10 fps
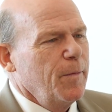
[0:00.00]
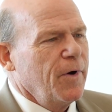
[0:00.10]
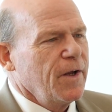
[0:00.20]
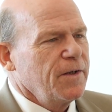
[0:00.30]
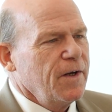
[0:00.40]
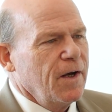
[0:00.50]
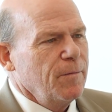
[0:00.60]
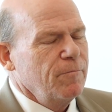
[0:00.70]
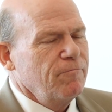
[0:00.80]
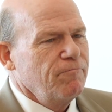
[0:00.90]
But
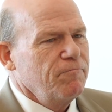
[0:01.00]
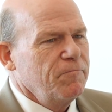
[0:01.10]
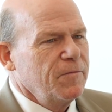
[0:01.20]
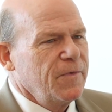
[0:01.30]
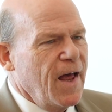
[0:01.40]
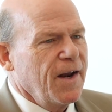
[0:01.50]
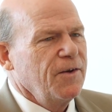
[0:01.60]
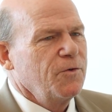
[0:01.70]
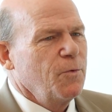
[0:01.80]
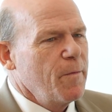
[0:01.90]
that
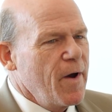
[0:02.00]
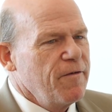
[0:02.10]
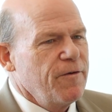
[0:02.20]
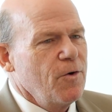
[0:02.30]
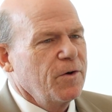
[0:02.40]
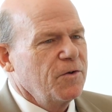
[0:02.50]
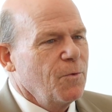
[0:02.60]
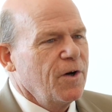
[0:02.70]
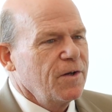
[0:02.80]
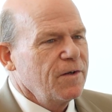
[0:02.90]
is where my focus
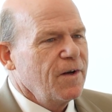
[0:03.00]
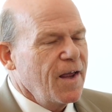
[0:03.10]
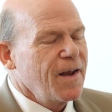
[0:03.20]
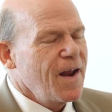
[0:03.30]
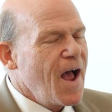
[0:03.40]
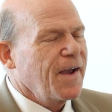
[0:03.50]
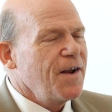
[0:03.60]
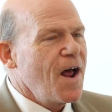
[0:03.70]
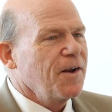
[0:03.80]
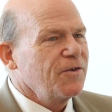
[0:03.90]
was, and I
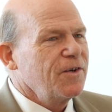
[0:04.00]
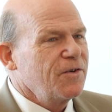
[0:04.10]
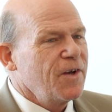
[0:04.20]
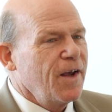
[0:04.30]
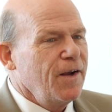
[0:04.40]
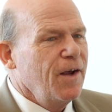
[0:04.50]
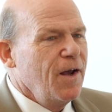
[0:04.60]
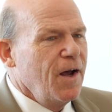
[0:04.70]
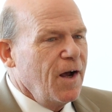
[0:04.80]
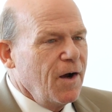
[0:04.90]
can honestly say
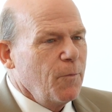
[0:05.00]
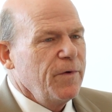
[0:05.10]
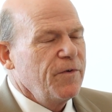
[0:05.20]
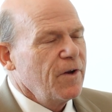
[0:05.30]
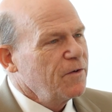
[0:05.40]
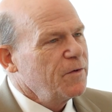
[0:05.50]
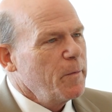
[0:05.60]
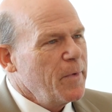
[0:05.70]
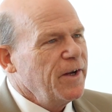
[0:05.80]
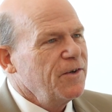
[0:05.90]
we've done some
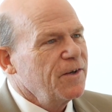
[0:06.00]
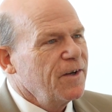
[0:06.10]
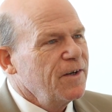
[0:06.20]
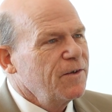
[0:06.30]
amazing things.